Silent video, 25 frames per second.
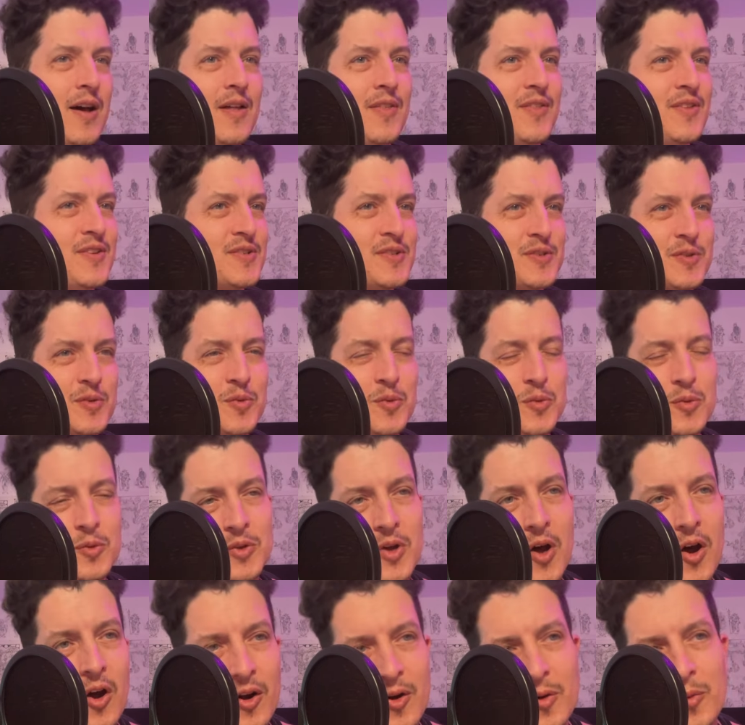the school
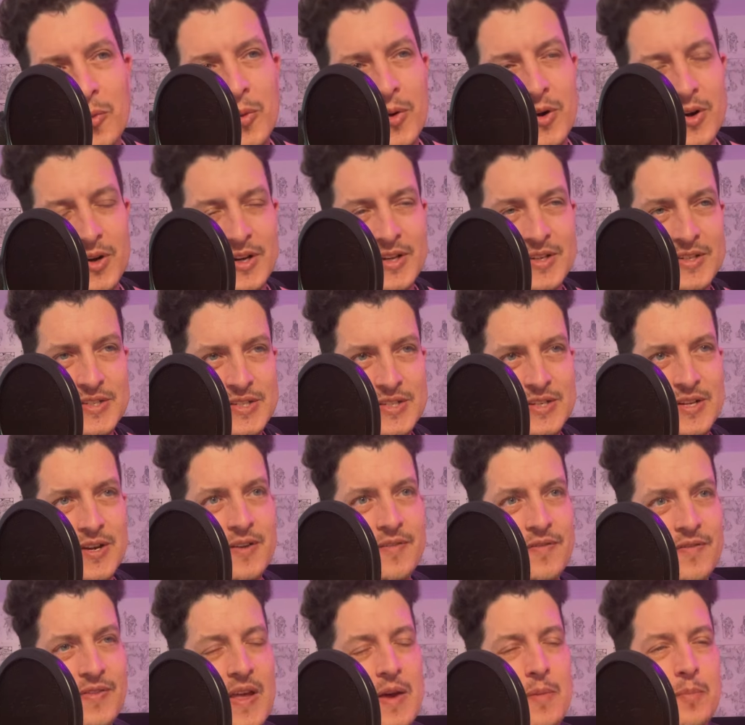artwork and
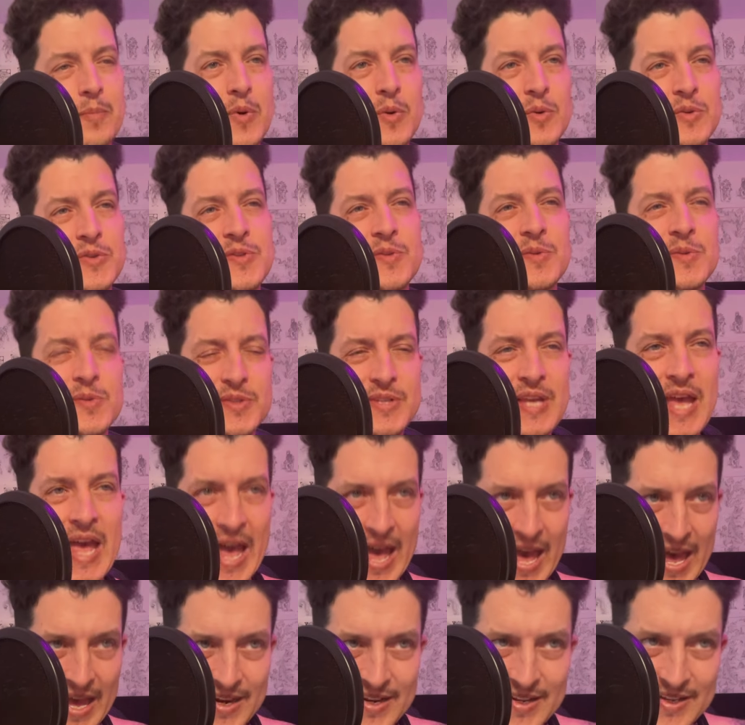stuff that most schools
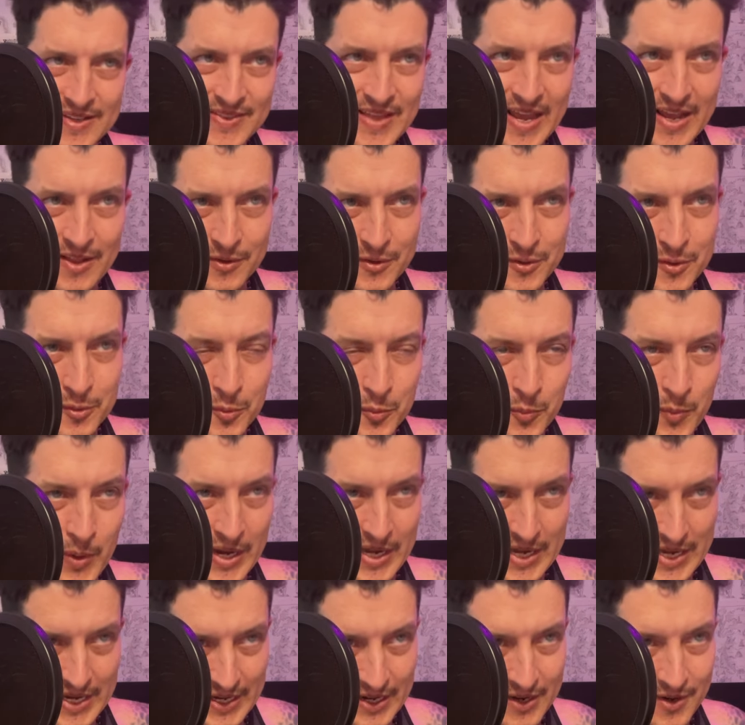had in that little
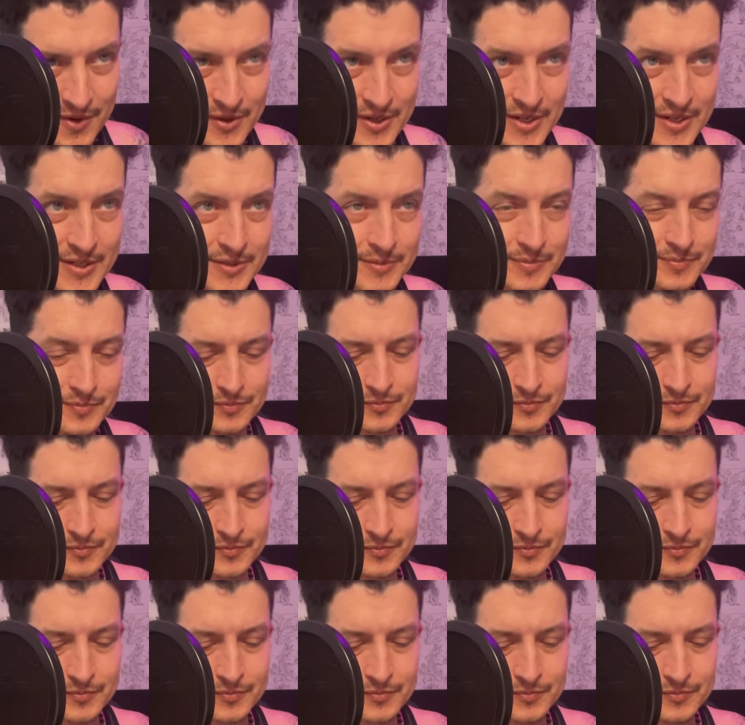waiting area,